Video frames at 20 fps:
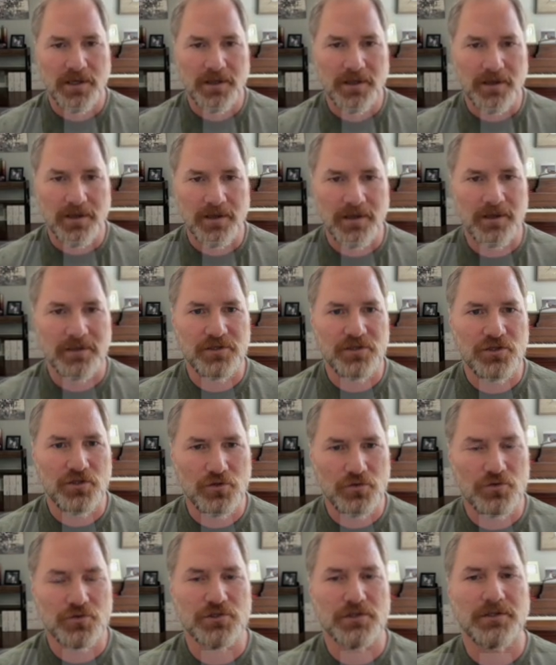
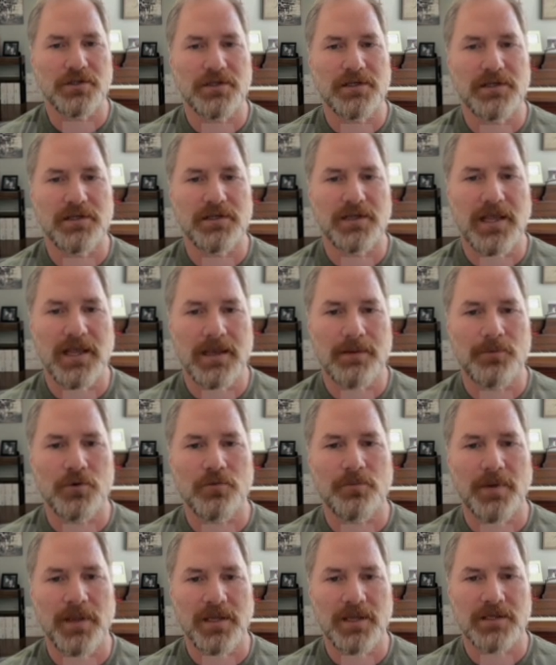Usually camo
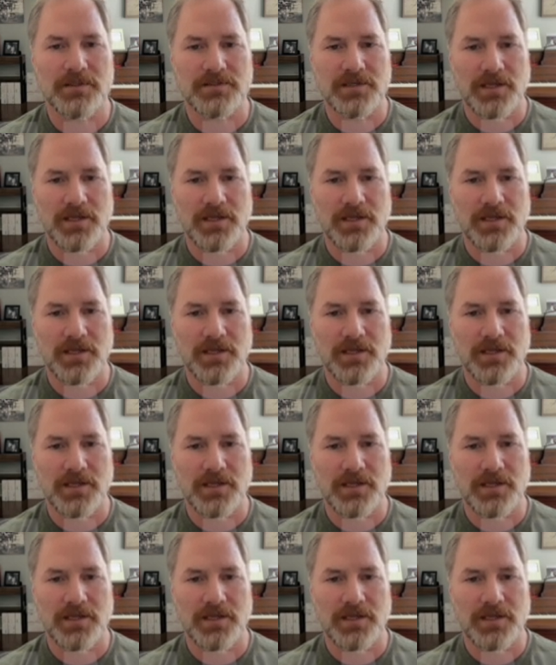pants,